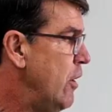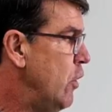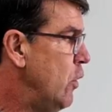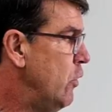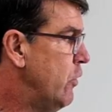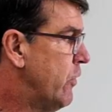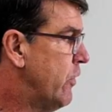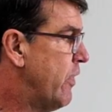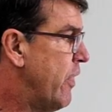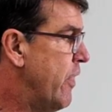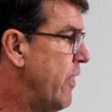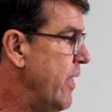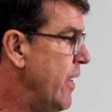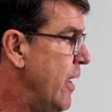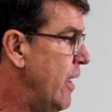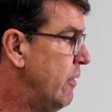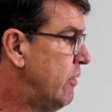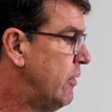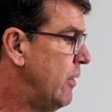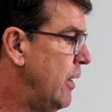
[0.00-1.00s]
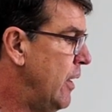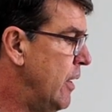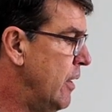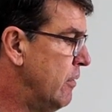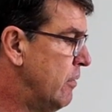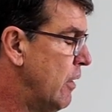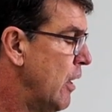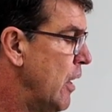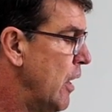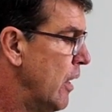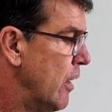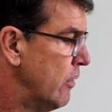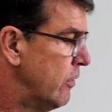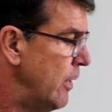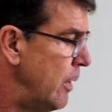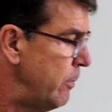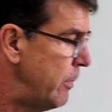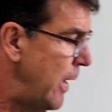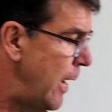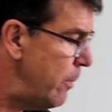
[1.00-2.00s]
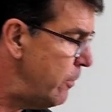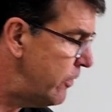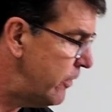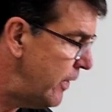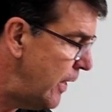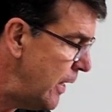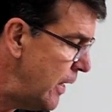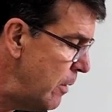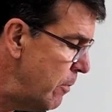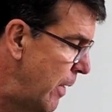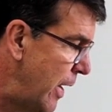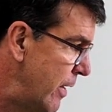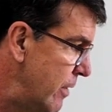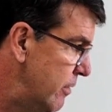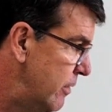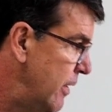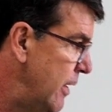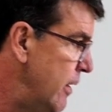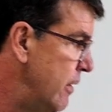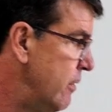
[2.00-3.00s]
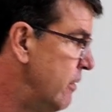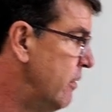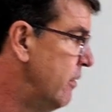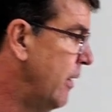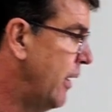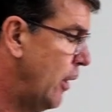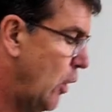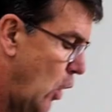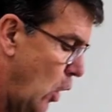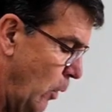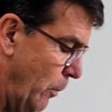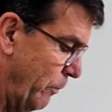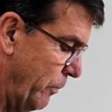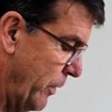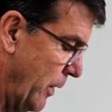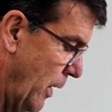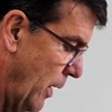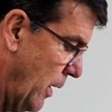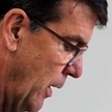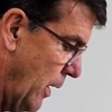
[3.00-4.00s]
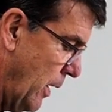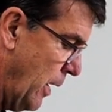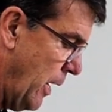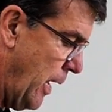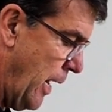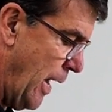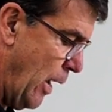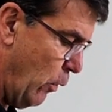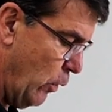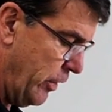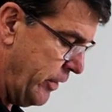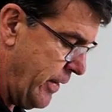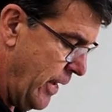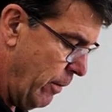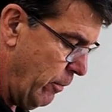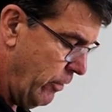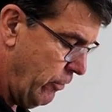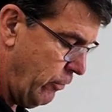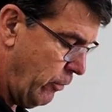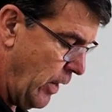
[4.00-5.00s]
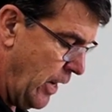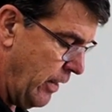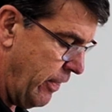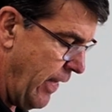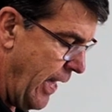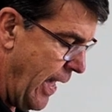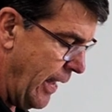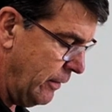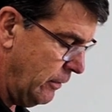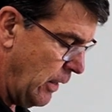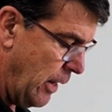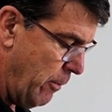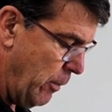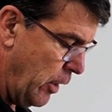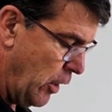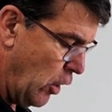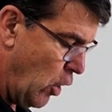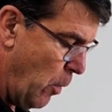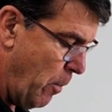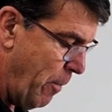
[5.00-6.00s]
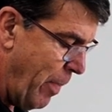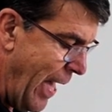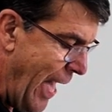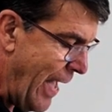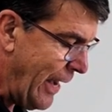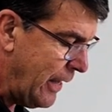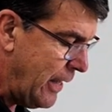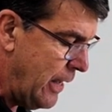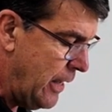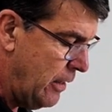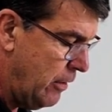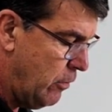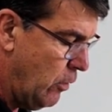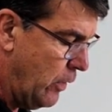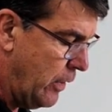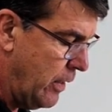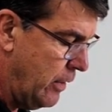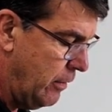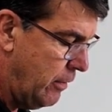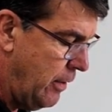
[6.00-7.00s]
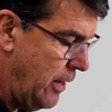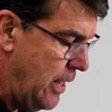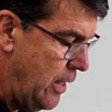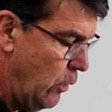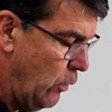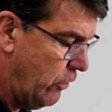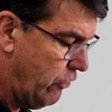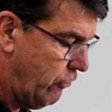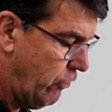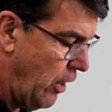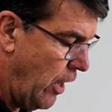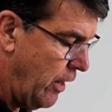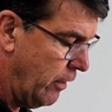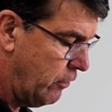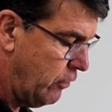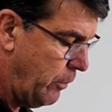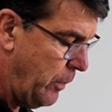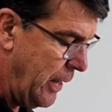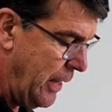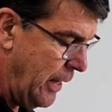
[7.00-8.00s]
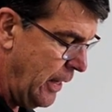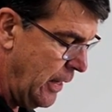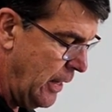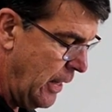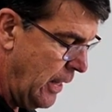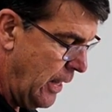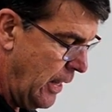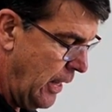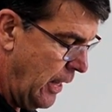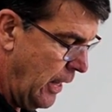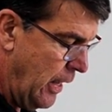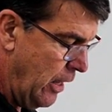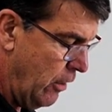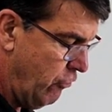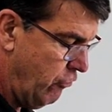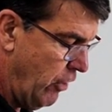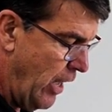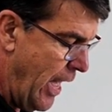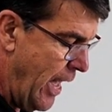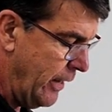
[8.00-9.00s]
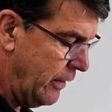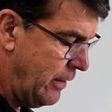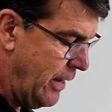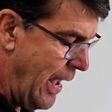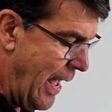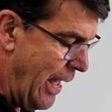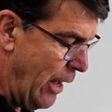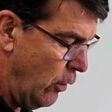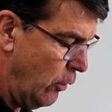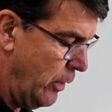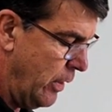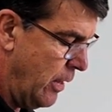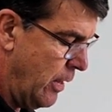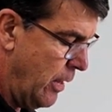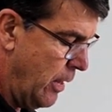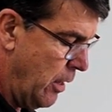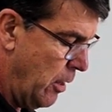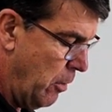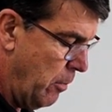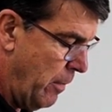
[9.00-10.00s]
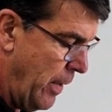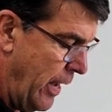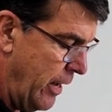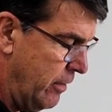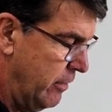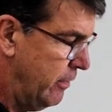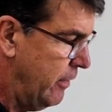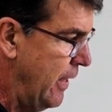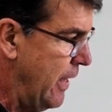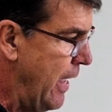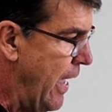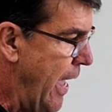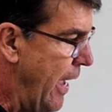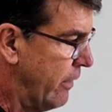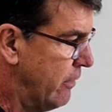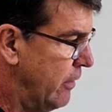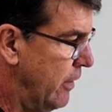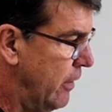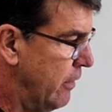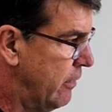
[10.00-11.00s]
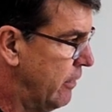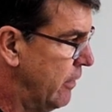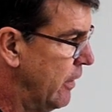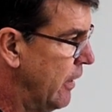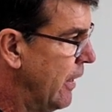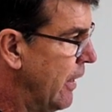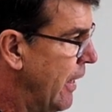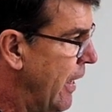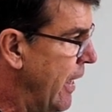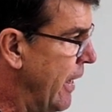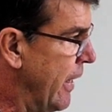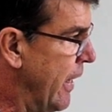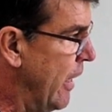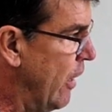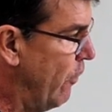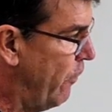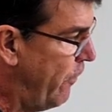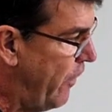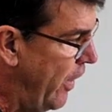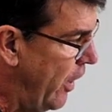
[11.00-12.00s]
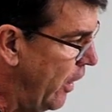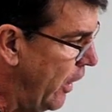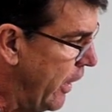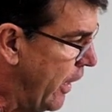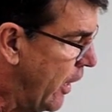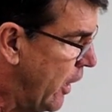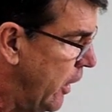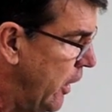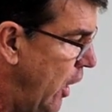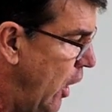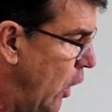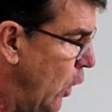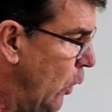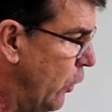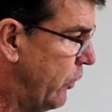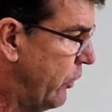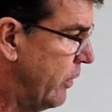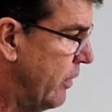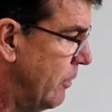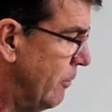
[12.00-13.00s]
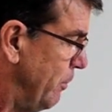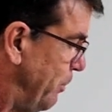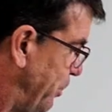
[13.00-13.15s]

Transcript: use this is sometimes setting my Z0 and I will demonstrate that. I'm gonna go back into continuous jog speed and jog down my Z-axis and get it fairly close.